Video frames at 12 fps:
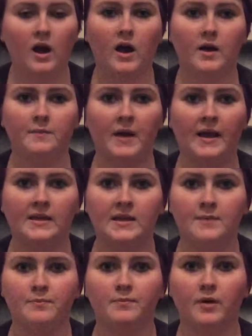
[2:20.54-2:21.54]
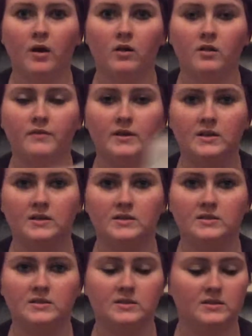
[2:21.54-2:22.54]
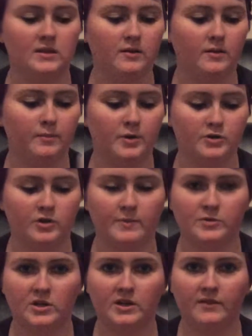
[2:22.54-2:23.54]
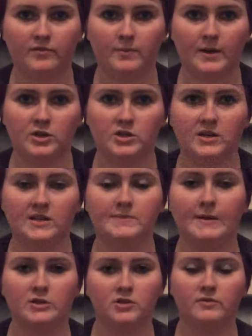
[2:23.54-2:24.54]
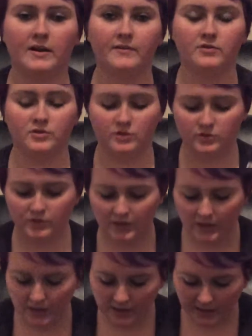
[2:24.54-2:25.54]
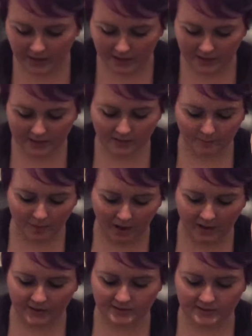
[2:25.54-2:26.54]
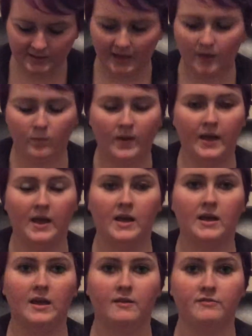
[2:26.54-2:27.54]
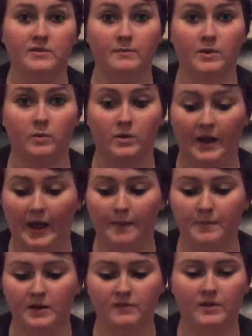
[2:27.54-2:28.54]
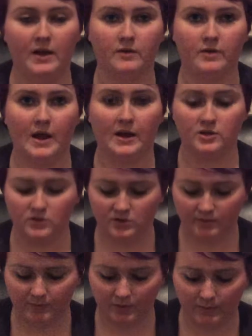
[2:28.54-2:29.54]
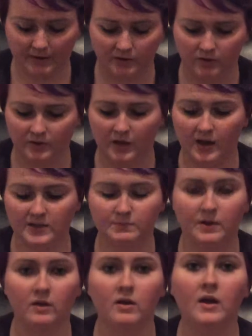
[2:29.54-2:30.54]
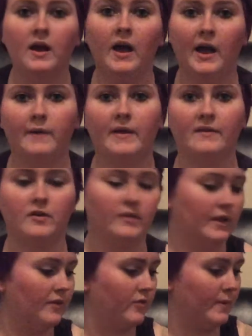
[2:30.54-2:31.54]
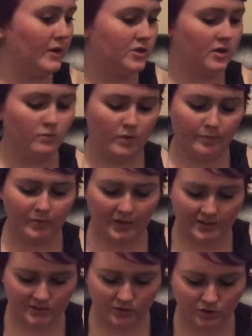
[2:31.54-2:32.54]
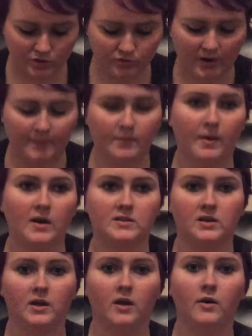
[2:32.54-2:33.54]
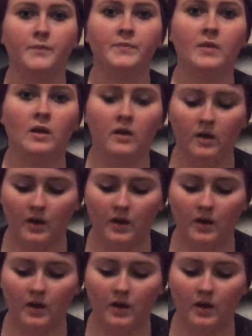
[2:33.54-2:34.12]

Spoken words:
I keep all of his prescription information, especially right after surgery, in the box. That way, if something were to happen, if he had a reaction or something, we had to go to the hospital, I would have all the information in one place and just grab the box and go.